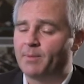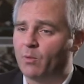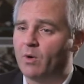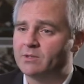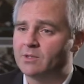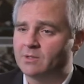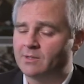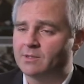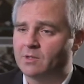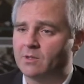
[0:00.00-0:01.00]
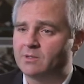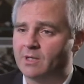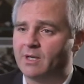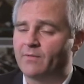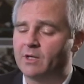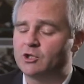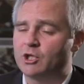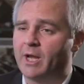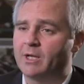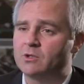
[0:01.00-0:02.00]
but it was a statistically significant
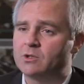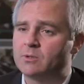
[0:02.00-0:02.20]
change.